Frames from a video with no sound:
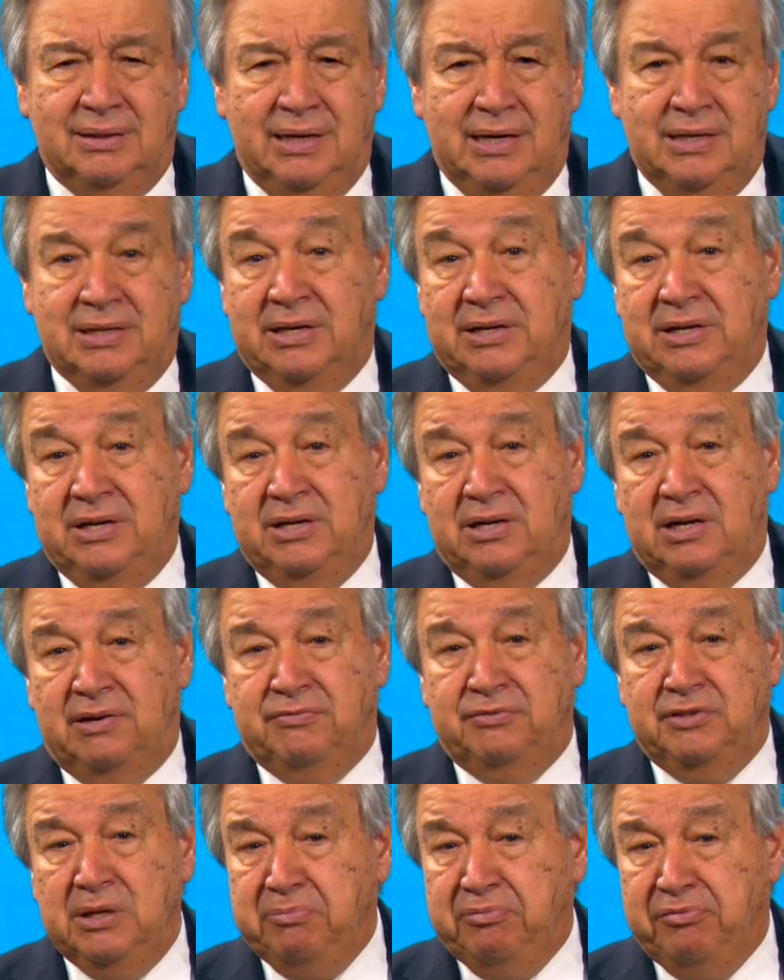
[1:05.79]
in an era
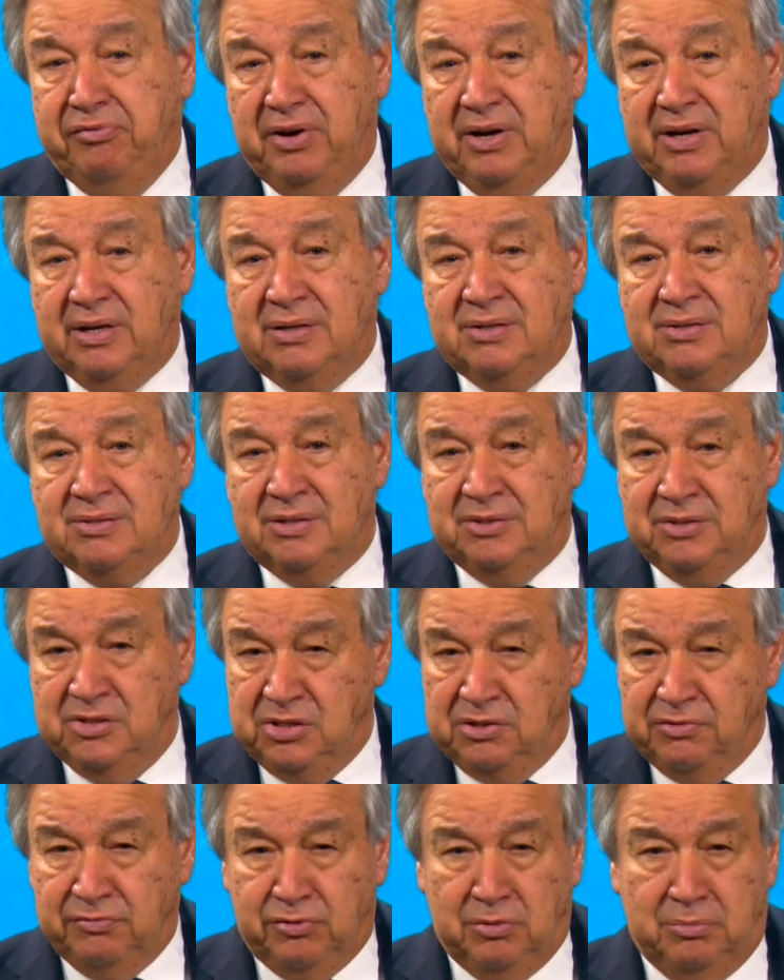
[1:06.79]
of deep fakes and
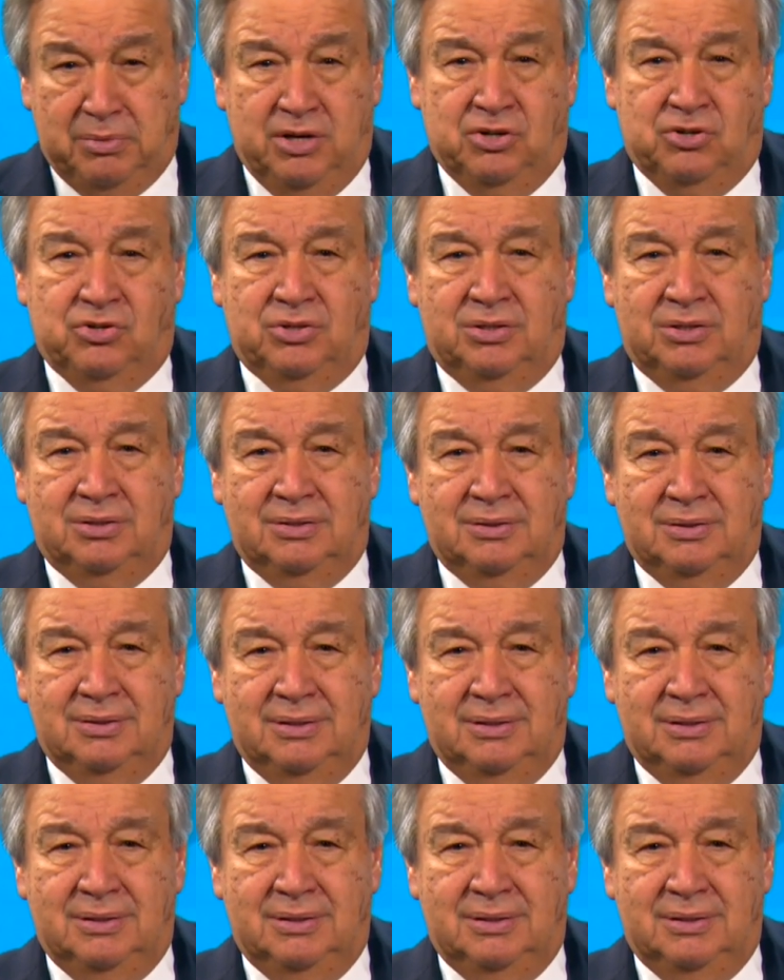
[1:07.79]
disinformation